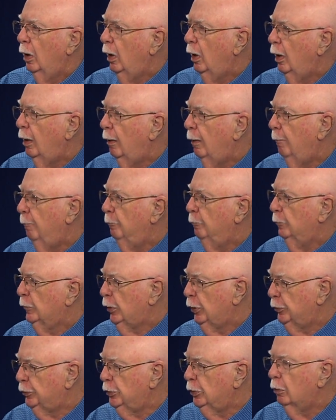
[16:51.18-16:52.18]
Uh, um,
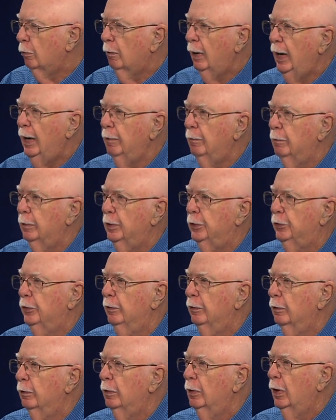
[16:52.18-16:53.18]
because you're Irish.
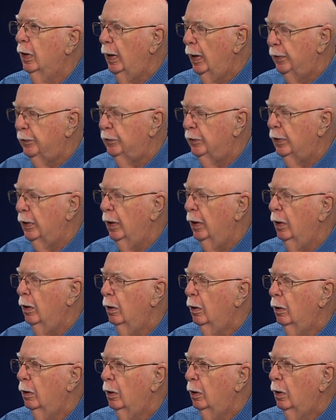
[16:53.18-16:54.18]
I said, Yeah.
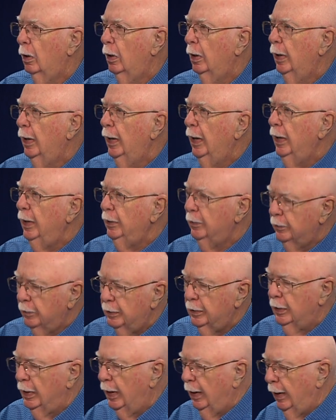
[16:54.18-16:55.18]
He
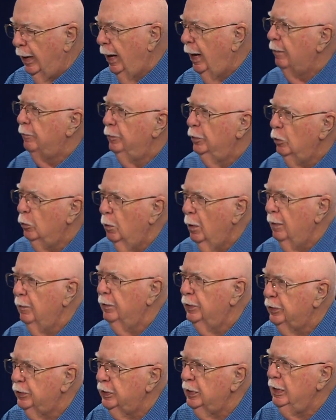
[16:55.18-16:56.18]
said, Have you
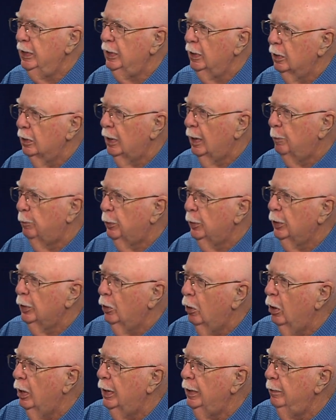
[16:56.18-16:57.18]
ever seen a
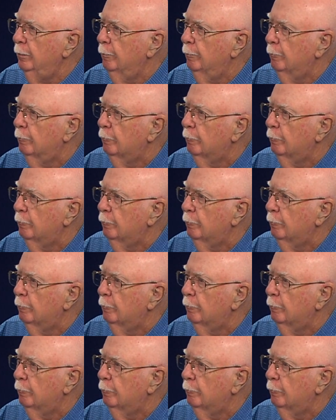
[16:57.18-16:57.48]
leprechaun?